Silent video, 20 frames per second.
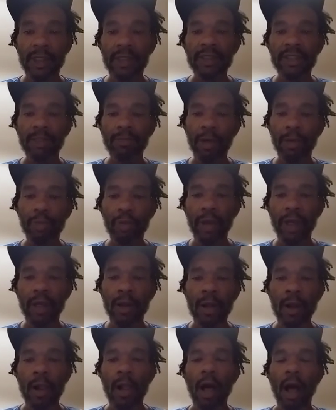See my
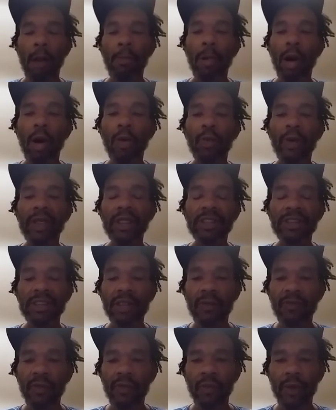point? I'm already
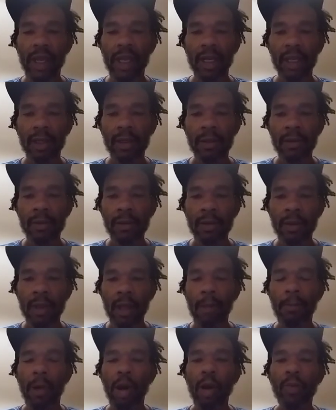self-created.
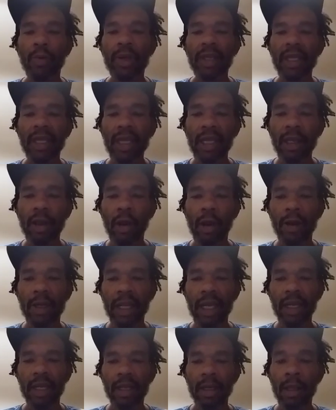I'm already
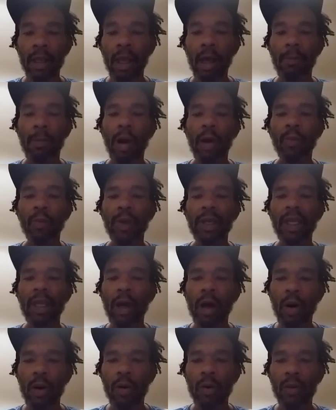incarnated. I'm already
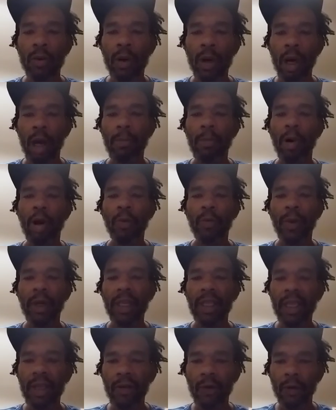whole. I'm
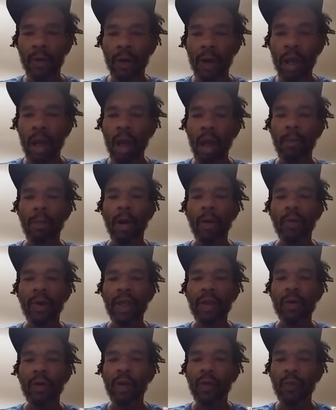already here. I'm
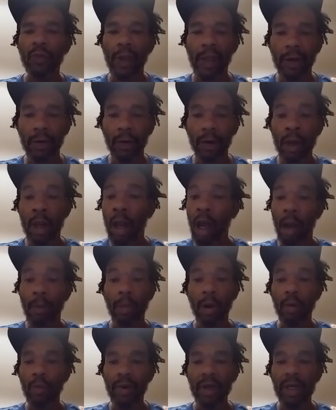already a creator.
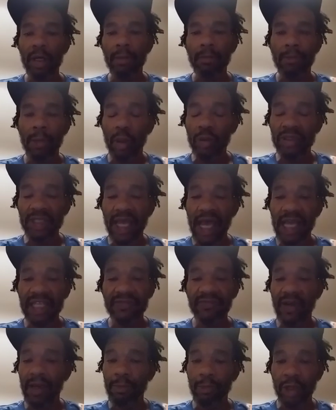I'm already the most
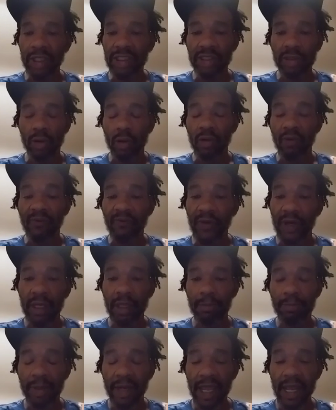highest vibration on the
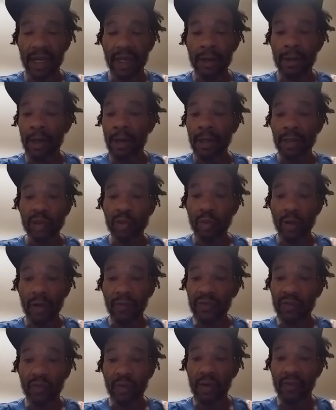fucking planet.
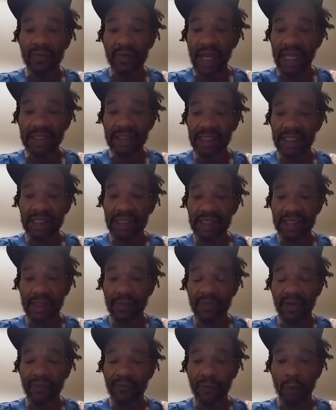12 12
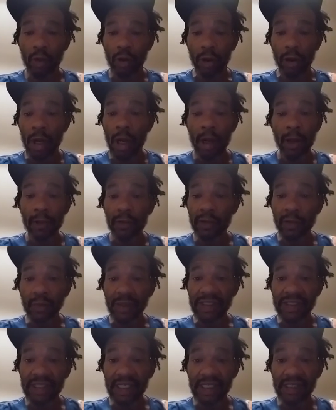1974.
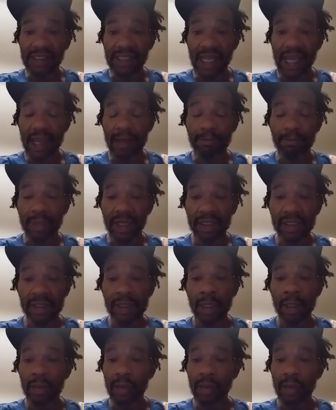369, bitch.